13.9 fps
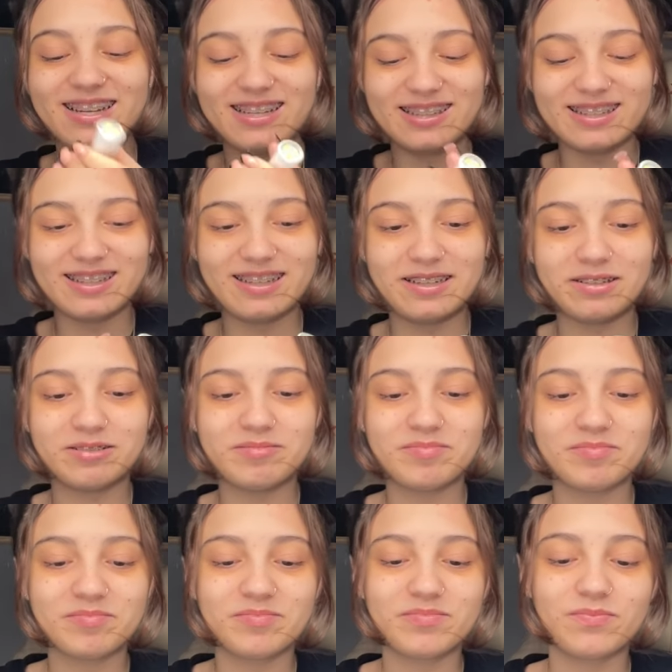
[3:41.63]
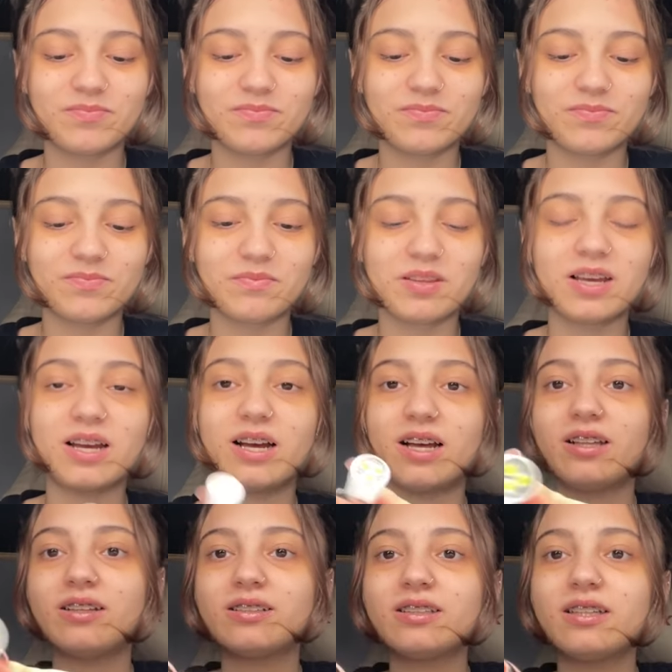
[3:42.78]
not the lighter. Uh, it
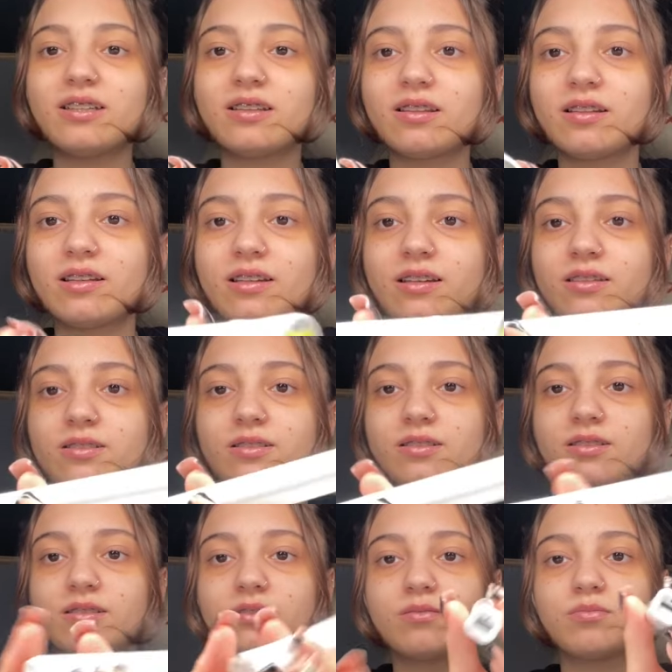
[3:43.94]
looks like this.